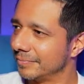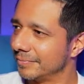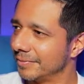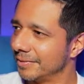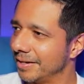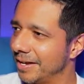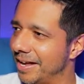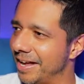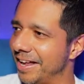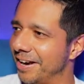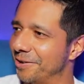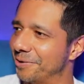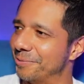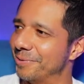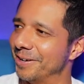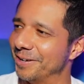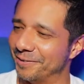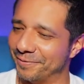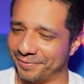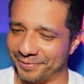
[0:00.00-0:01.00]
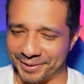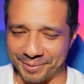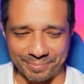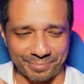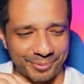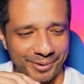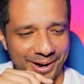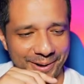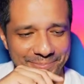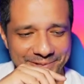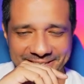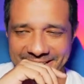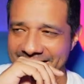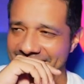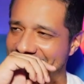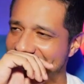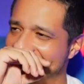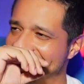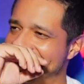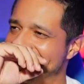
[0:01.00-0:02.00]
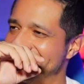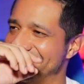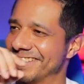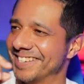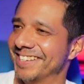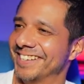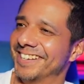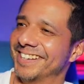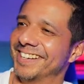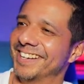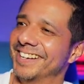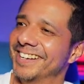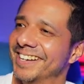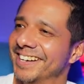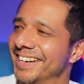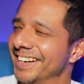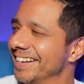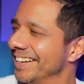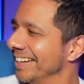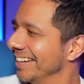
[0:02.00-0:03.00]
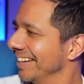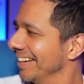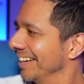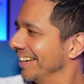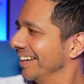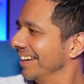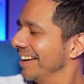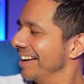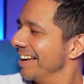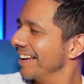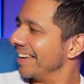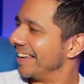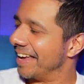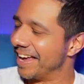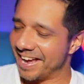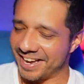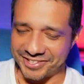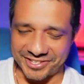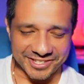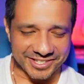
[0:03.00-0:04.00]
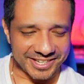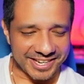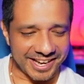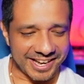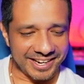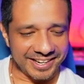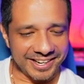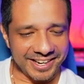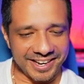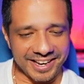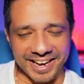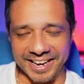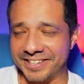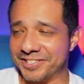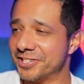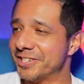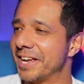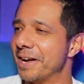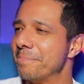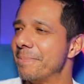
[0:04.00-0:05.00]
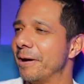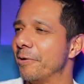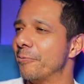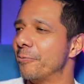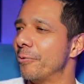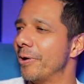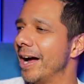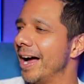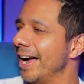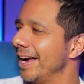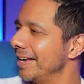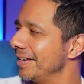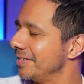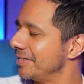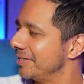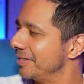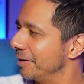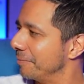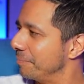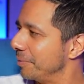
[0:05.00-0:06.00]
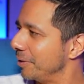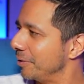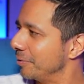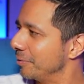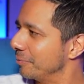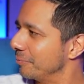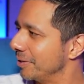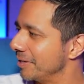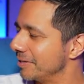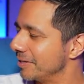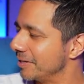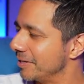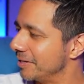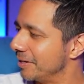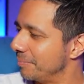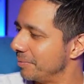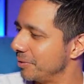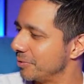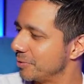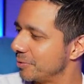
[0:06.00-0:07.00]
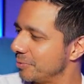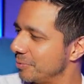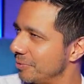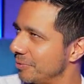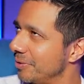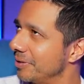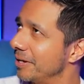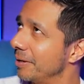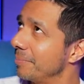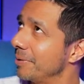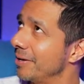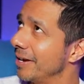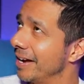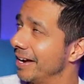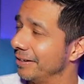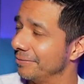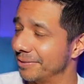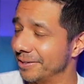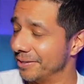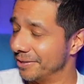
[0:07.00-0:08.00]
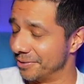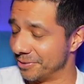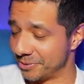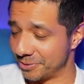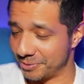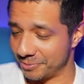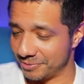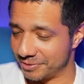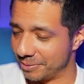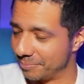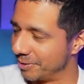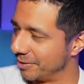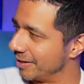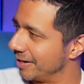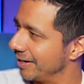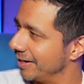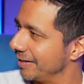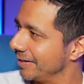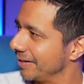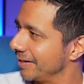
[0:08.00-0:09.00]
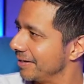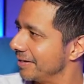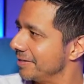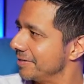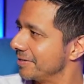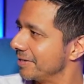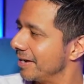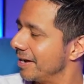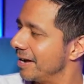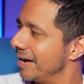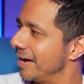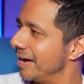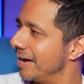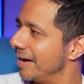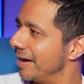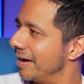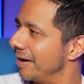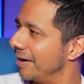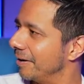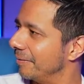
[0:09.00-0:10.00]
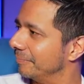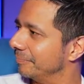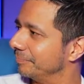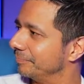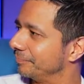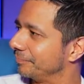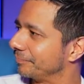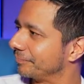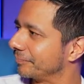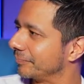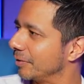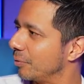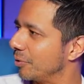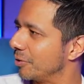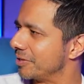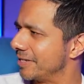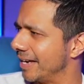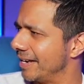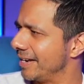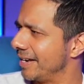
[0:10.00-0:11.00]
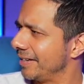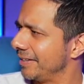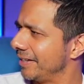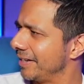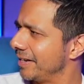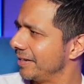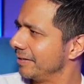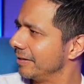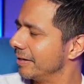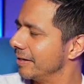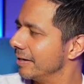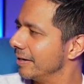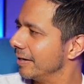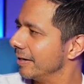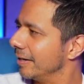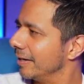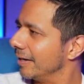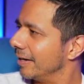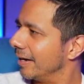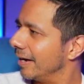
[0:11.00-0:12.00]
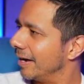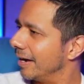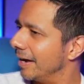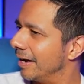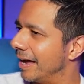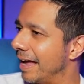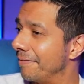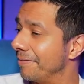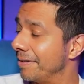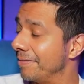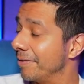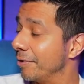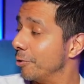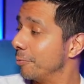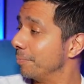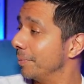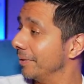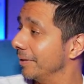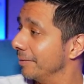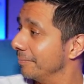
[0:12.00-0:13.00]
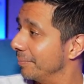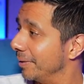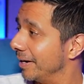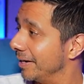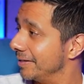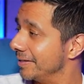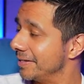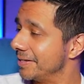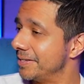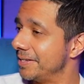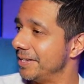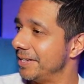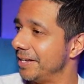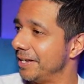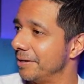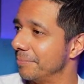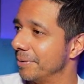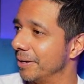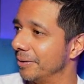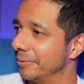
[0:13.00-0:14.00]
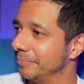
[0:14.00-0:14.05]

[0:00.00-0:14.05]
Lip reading: I don't want to flip prop taxes. Yeah, I just got my Rise W, what is it, the W2 or the W9? One of those two. W9, I think it is. Or 1099. I haven't even opened it, but I did see the email.